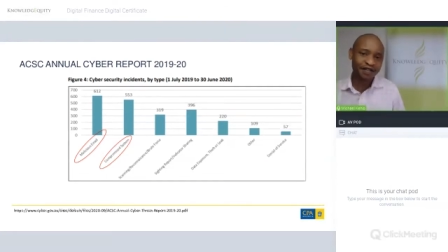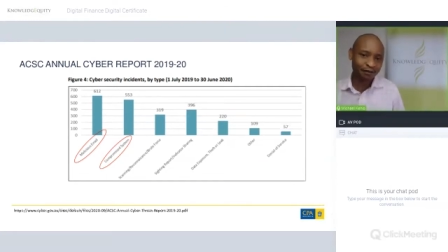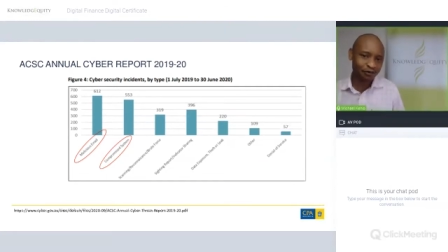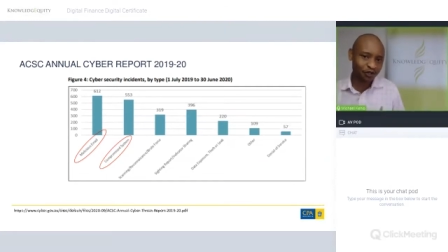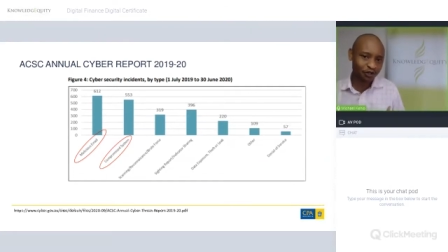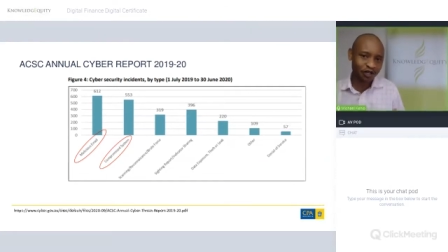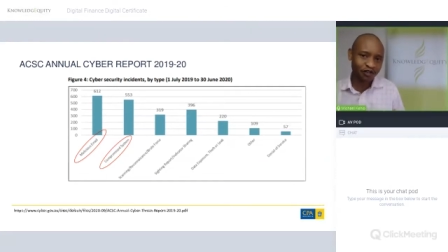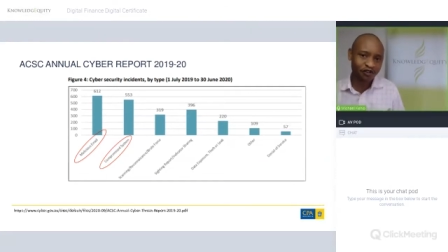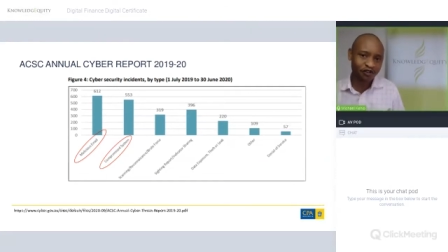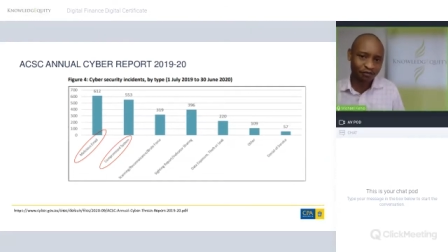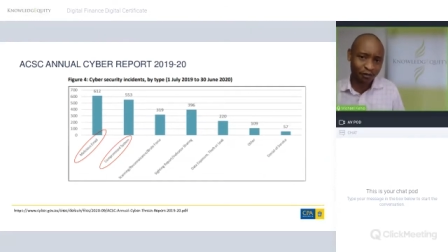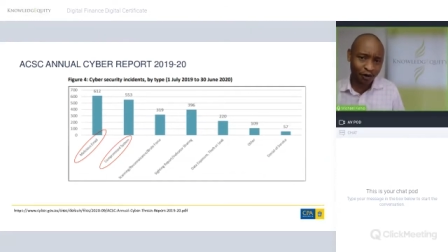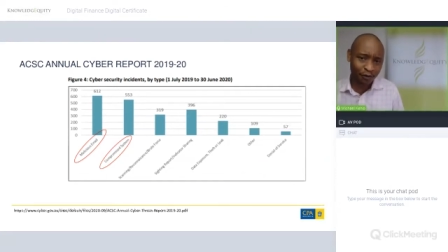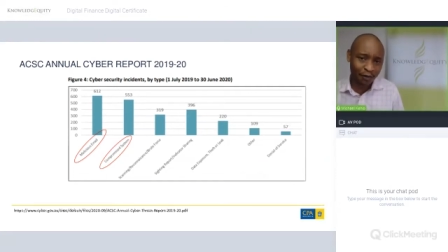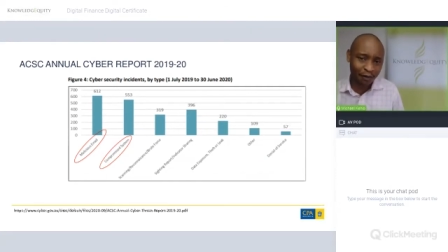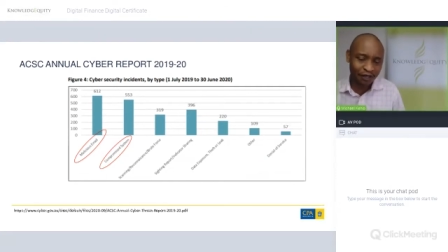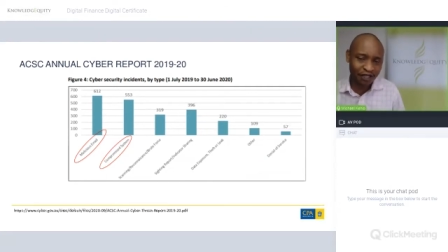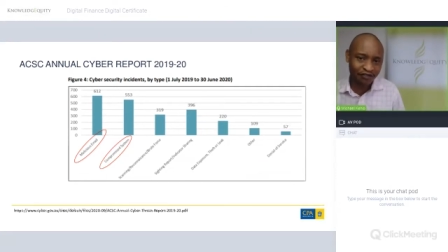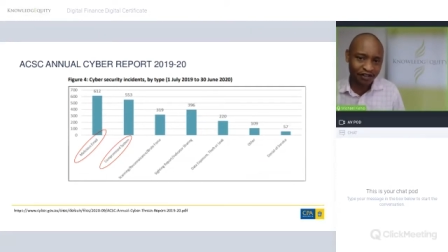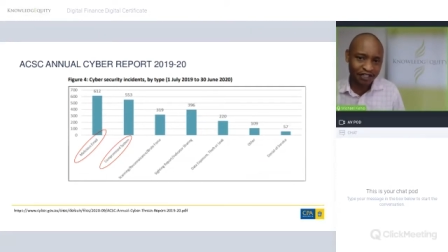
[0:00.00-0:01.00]
I'm sure you have
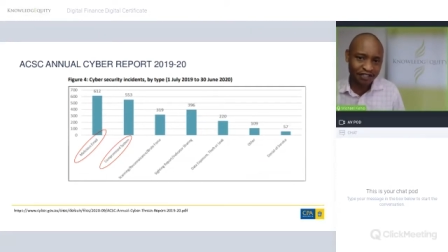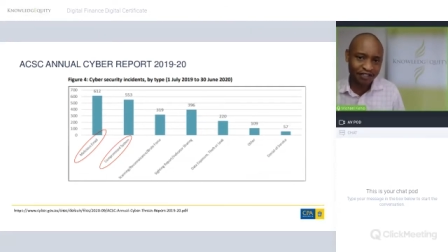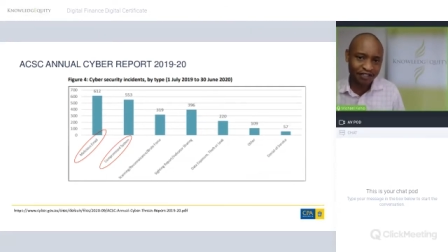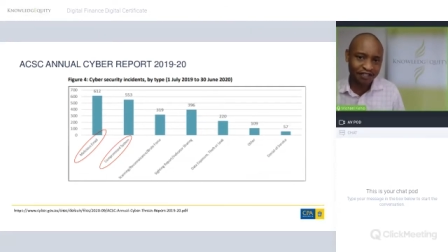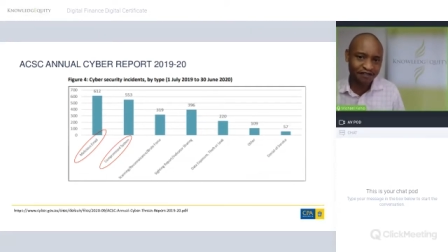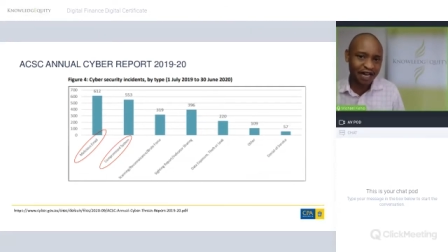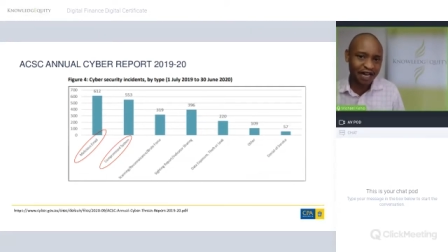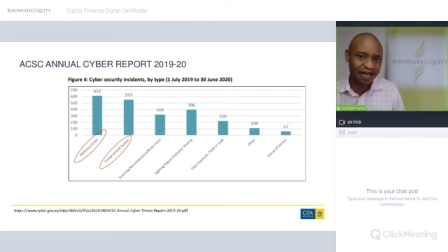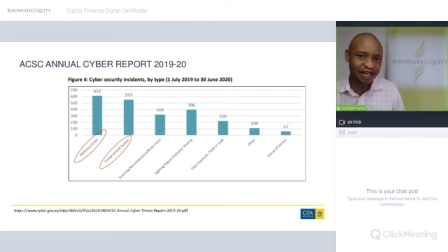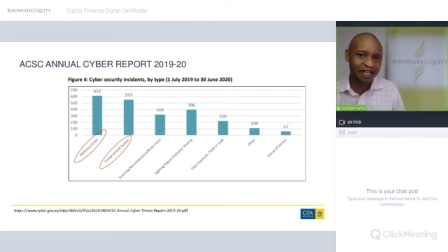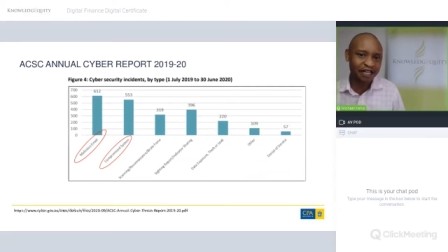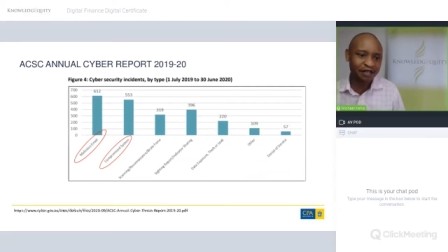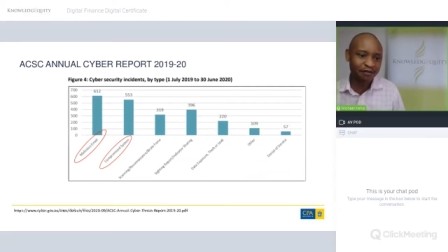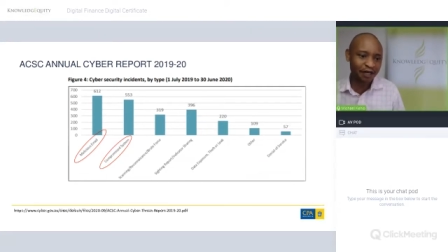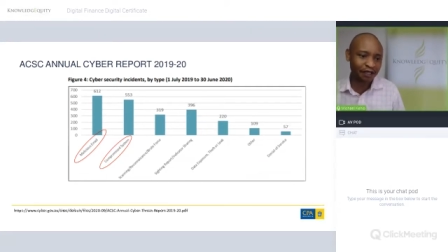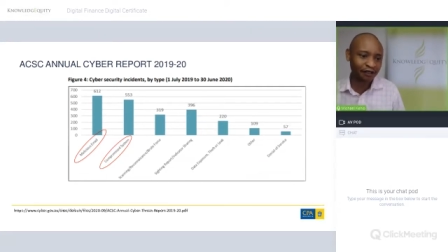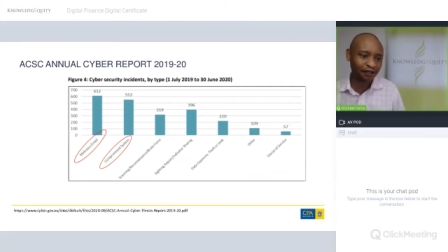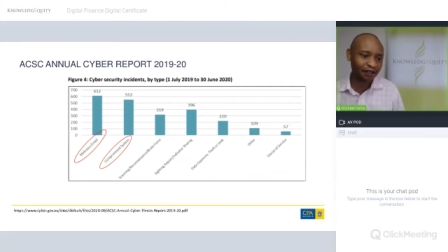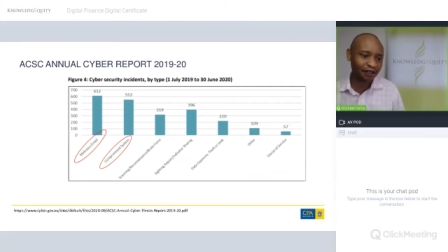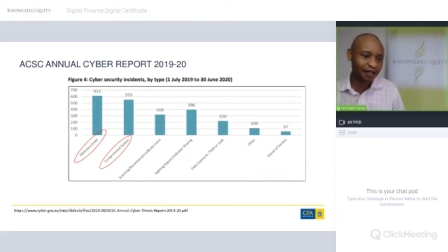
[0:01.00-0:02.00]
probably received an
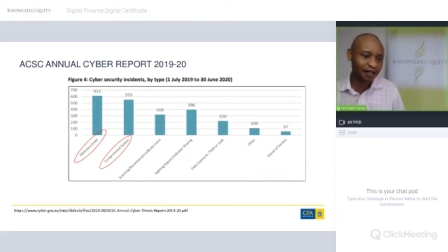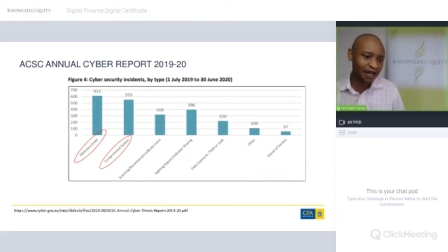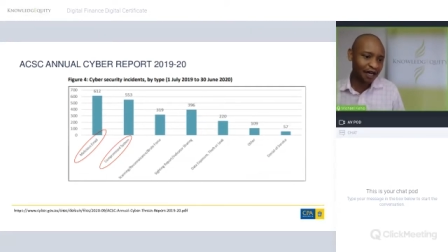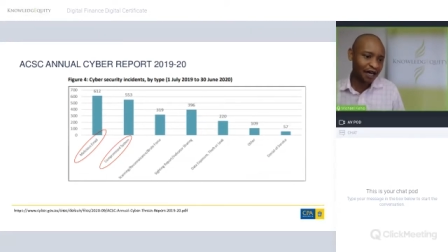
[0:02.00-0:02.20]
email,